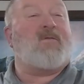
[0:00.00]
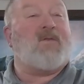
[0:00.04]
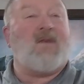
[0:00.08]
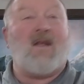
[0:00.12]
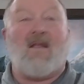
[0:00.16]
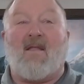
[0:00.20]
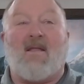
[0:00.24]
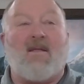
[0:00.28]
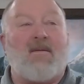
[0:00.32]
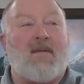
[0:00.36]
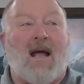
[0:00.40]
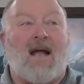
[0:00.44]
See,
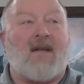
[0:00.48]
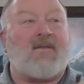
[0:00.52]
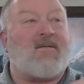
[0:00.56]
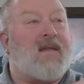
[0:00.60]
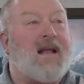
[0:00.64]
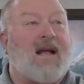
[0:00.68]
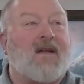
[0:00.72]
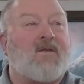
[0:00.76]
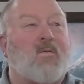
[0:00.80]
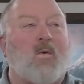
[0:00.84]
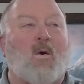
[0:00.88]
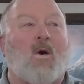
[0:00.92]
that,
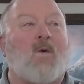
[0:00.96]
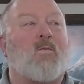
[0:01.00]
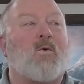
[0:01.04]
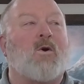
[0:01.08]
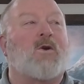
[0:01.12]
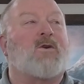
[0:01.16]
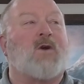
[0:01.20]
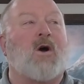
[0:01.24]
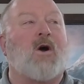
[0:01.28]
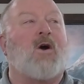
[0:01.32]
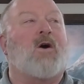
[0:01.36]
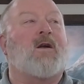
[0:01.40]
that's what
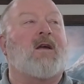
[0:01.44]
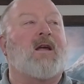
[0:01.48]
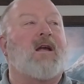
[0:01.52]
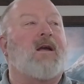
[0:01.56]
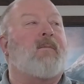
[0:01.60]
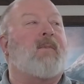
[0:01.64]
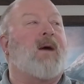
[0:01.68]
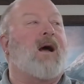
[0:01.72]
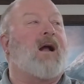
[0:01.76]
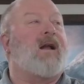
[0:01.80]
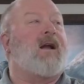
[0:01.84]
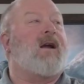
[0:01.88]
we're talking
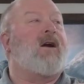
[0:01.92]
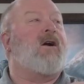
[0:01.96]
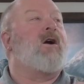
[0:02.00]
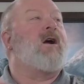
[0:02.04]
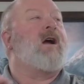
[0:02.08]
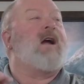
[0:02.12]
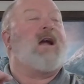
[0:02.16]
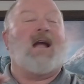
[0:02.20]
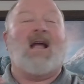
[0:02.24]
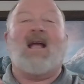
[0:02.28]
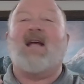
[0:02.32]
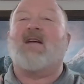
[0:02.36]
about
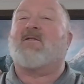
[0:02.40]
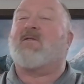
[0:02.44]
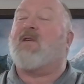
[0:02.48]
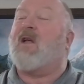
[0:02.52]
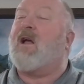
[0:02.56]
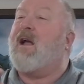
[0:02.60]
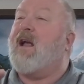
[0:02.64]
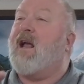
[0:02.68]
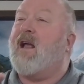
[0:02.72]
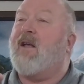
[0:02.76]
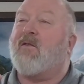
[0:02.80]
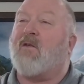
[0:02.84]
here is,
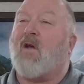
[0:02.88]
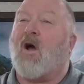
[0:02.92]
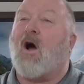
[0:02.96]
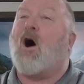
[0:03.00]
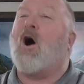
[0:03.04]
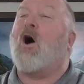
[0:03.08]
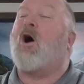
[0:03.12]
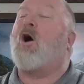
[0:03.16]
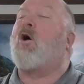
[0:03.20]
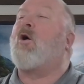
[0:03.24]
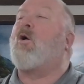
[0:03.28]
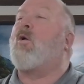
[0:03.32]
is
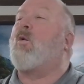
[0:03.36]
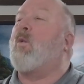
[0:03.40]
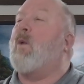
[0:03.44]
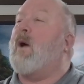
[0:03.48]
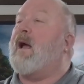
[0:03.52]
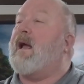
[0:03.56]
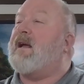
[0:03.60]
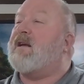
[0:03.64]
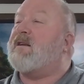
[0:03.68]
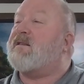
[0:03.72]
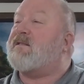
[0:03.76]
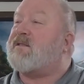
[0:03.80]

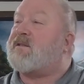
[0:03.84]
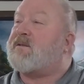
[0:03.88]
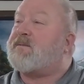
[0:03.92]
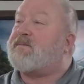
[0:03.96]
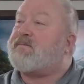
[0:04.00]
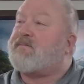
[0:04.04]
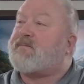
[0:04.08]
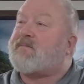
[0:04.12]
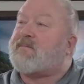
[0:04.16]
always